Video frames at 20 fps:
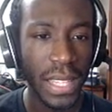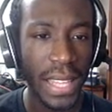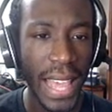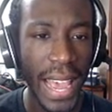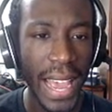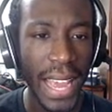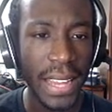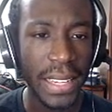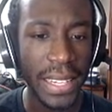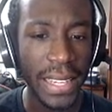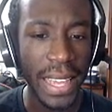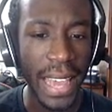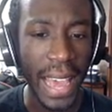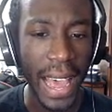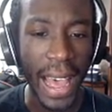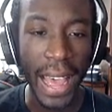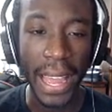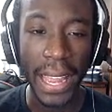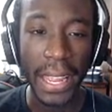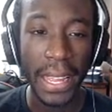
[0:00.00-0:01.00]
That is a
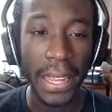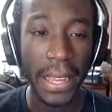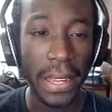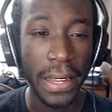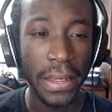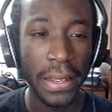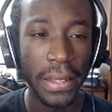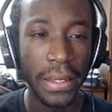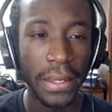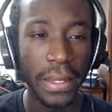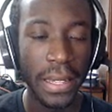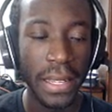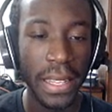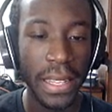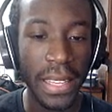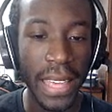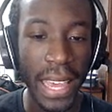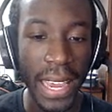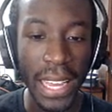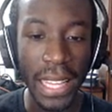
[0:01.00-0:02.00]
guy.
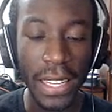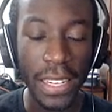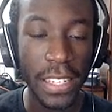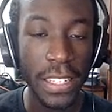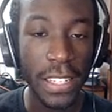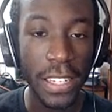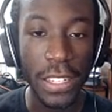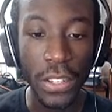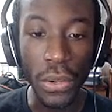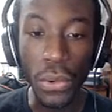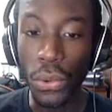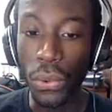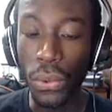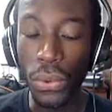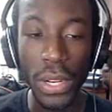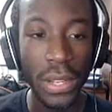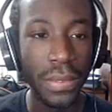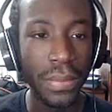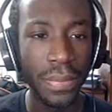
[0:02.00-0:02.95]
Caitlin's a dude.